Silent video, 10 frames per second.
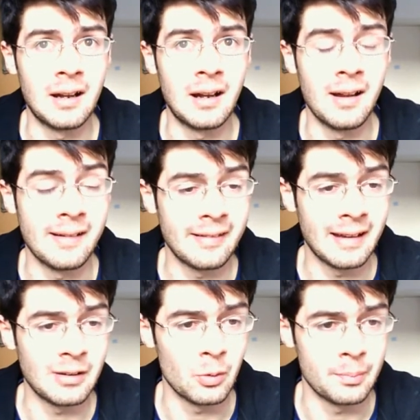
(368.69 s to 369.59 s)
I
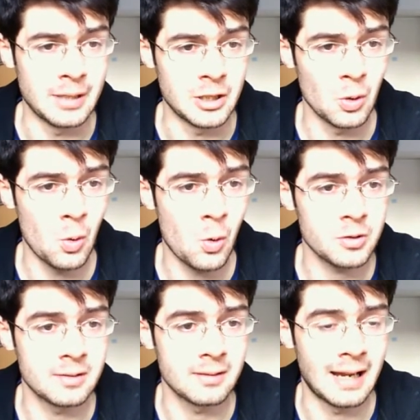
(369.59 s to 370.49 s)
said it would be
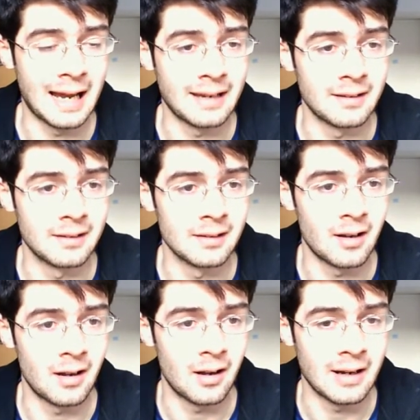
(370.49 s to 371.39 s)
short, and
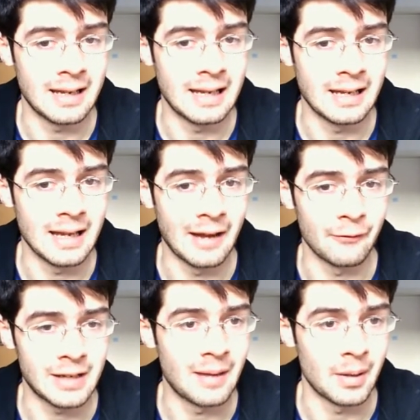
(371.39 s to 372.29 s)
I
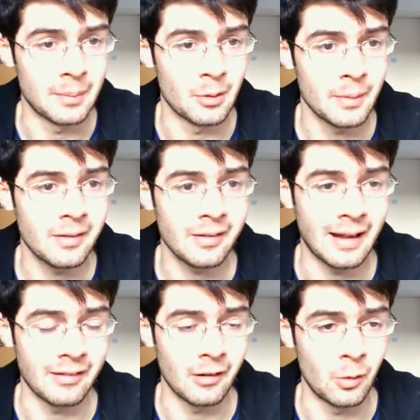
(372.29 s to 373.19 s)
have kept my promise,
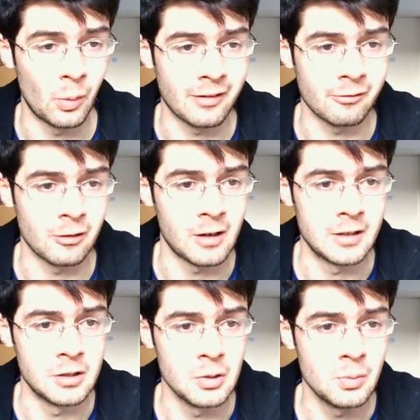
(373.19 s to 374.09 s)
as I always try
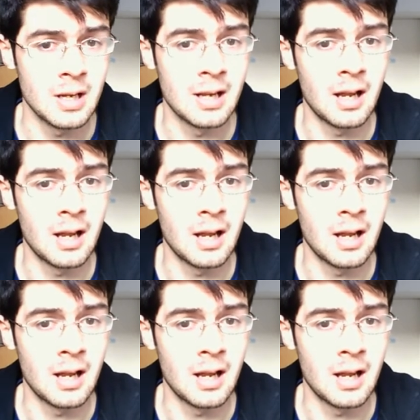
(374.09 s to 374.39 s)
and do.